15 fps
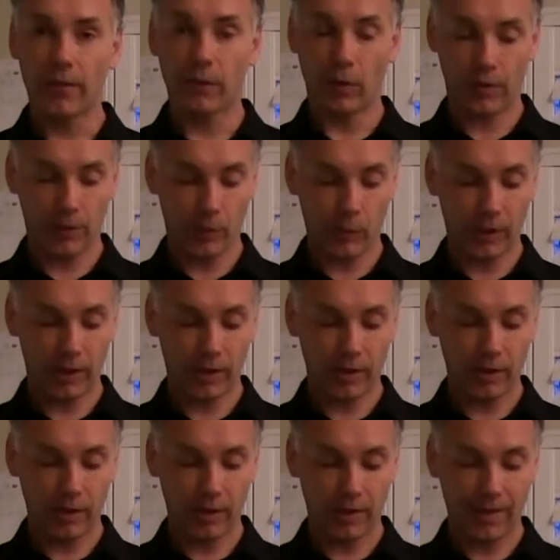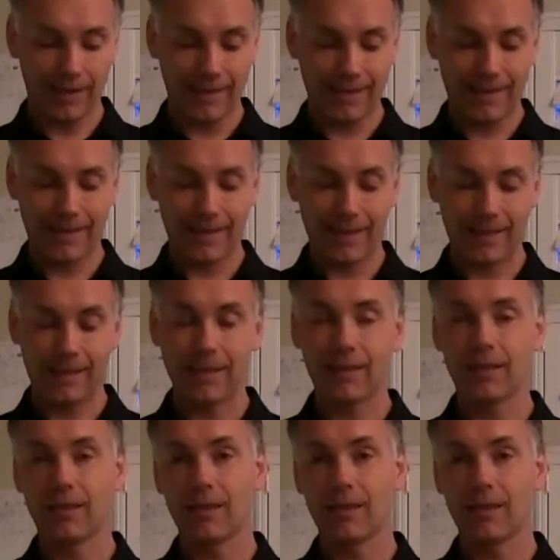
of course, were written in C